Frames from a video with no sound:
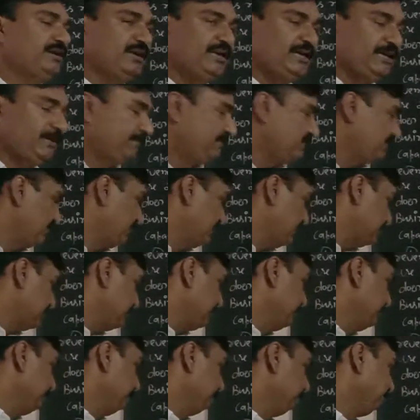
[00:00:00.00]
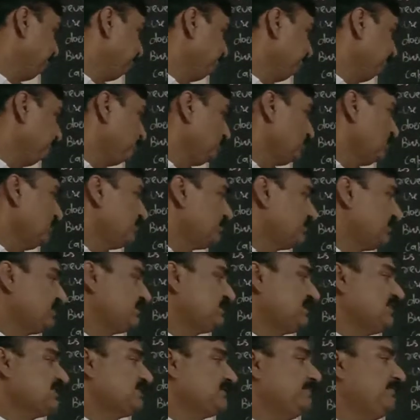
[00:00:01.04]
running business, such
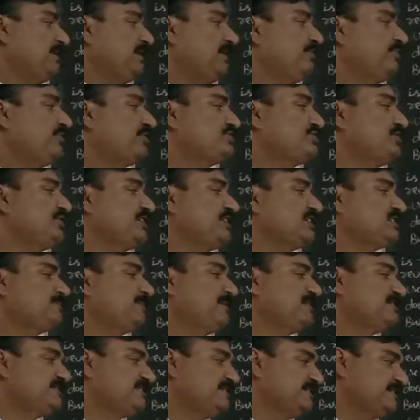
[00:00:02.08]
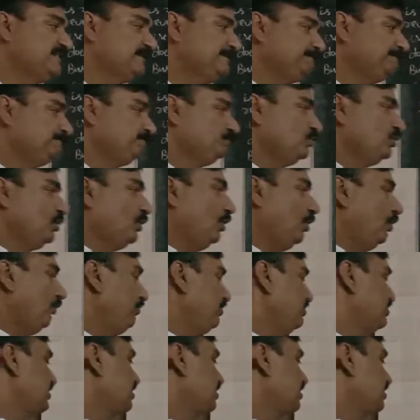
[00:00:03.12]
as manufacturing expenses, office